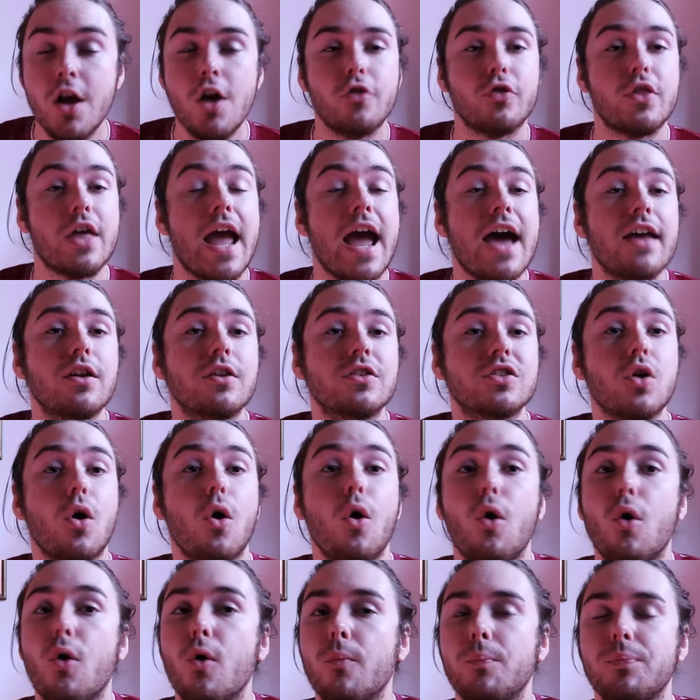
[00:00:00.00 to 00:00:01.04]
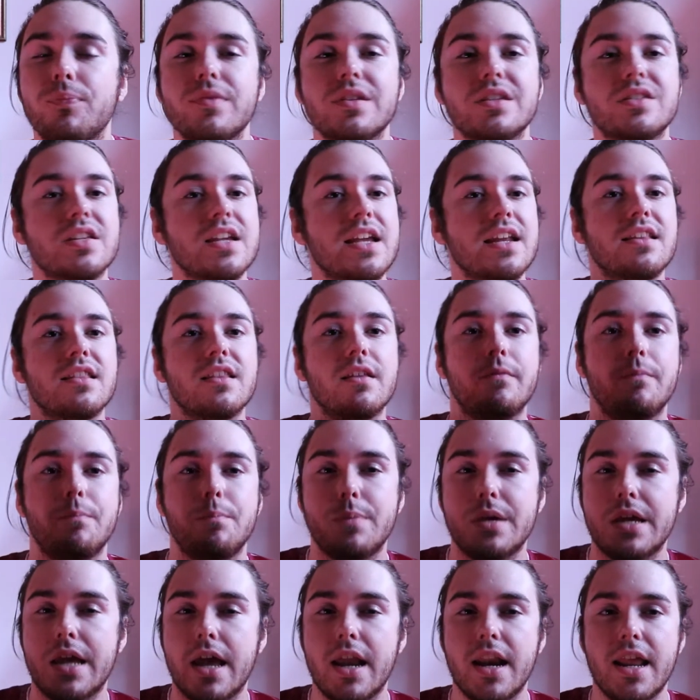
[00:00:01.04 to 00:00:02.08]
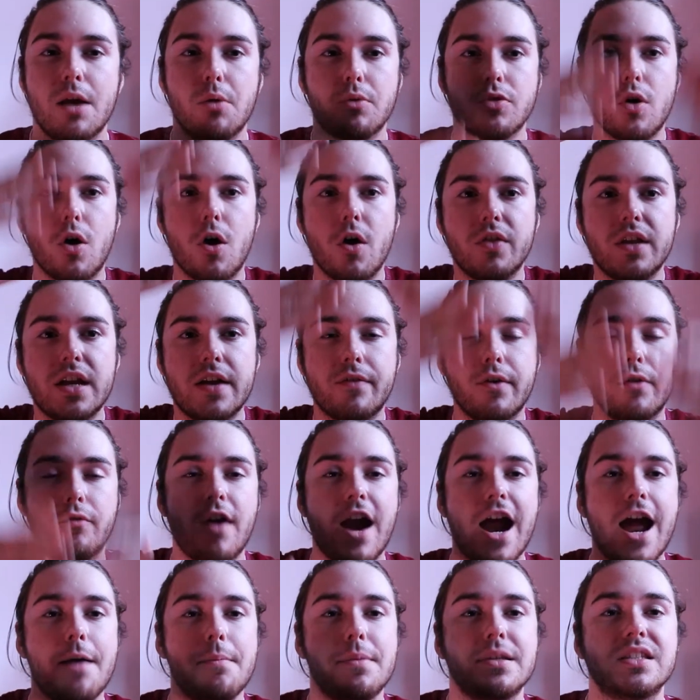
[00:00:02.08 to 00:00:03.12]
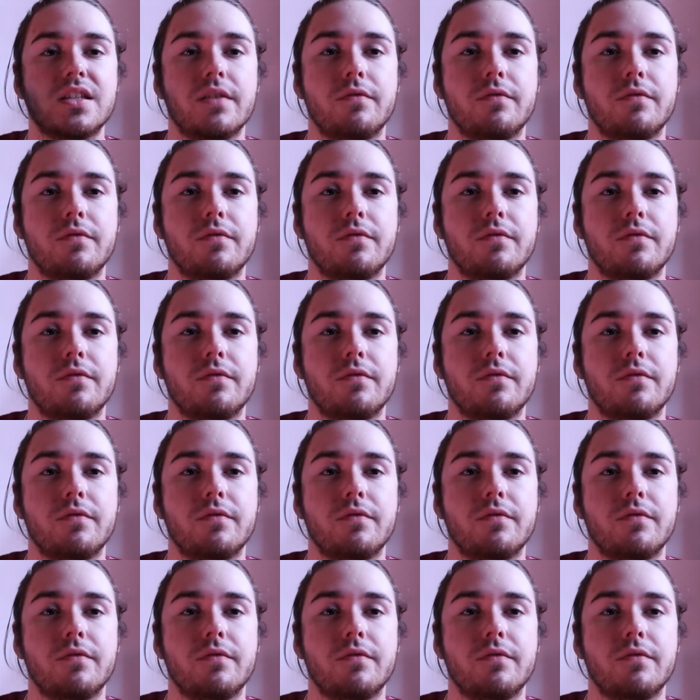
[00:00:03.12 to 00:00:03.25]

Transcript: They had this whole scene in the beginning with all the different rabbits.